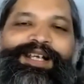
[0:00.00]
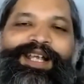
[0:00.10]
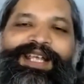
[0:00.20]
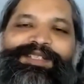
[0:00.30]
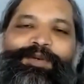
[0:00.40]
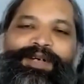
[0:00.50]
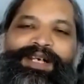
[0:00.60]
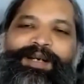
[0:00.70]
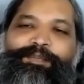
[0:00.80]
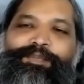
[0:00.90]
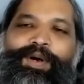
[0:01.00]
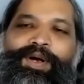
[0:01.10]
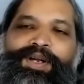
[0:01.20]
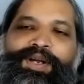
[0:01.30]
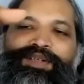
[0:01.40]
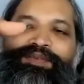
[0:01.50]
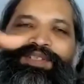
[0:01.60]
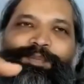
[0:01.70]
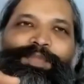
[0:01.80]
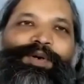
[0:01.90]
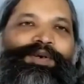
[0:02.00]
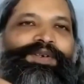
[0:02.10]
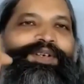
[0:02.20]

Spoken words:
is only a point of support